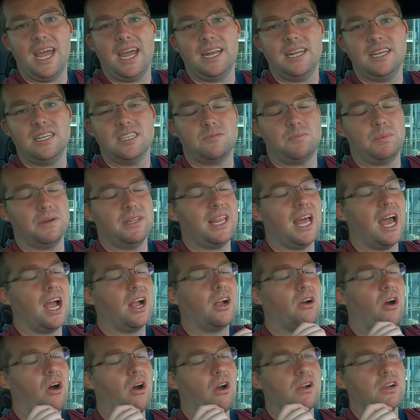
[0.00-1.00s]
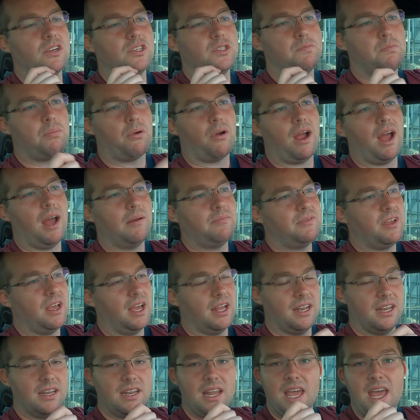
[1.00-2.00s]
80s, but that car is prepped
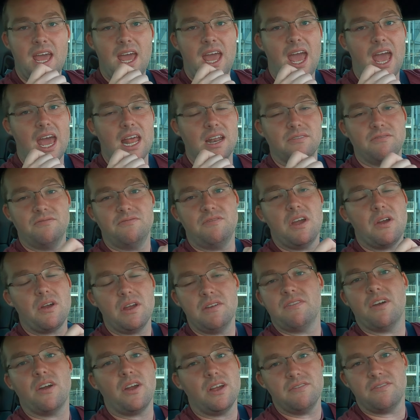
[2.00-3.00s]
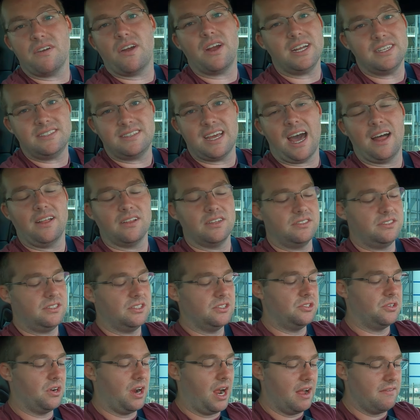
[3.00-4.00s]
and a very, very, very
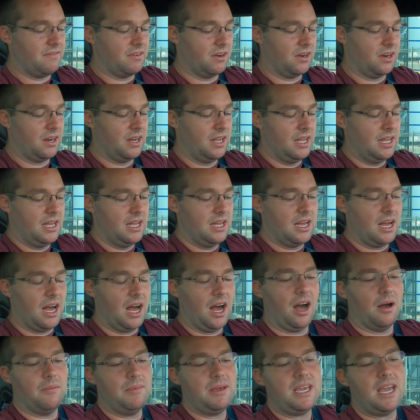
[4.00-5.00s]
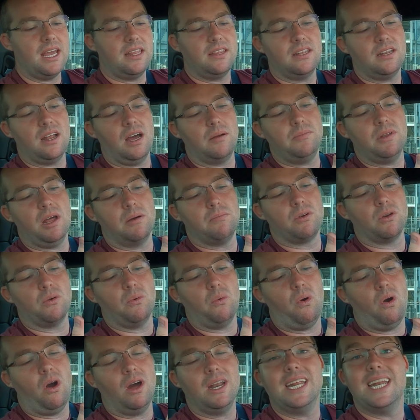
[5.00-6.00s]
talented driver. He ended up number
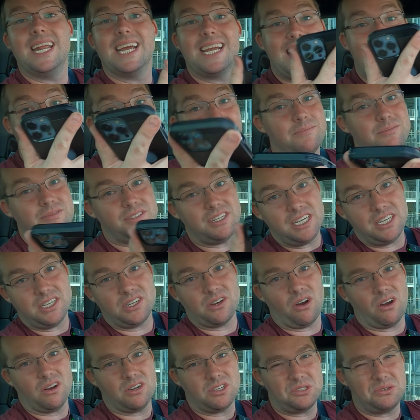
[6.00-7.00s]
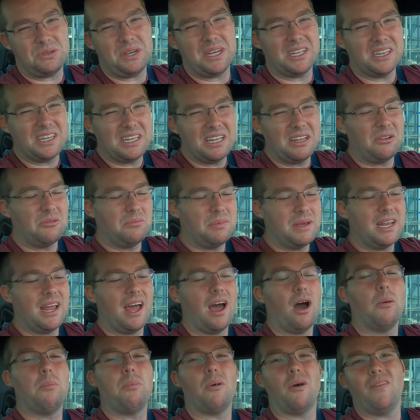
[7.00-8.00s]
1 in a Cam T car, so he had a little bit
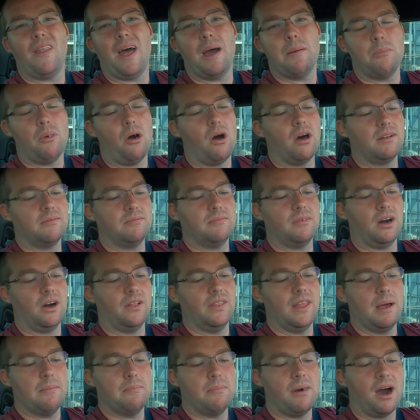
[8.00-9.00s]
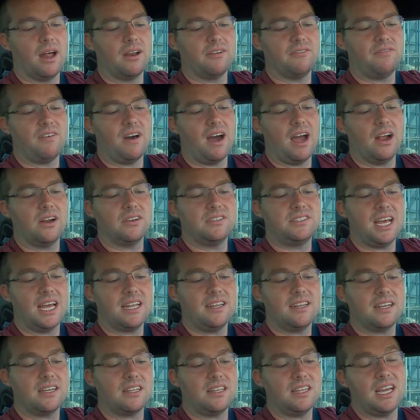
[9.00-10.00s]
help on that modifier.
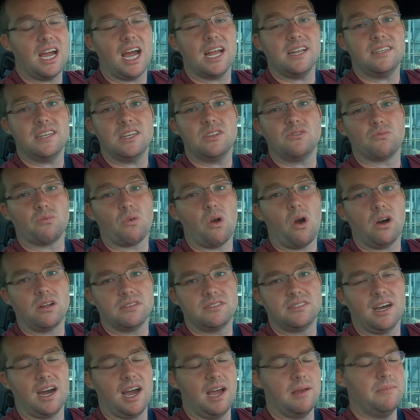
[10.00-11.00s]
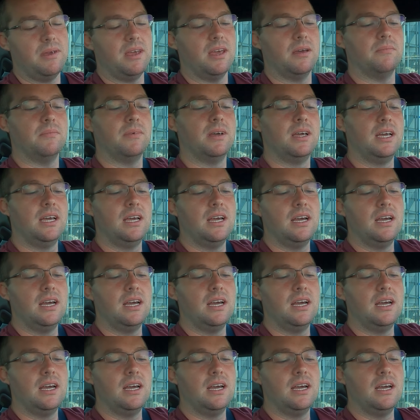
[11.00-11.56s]
Technically, I did raw time him,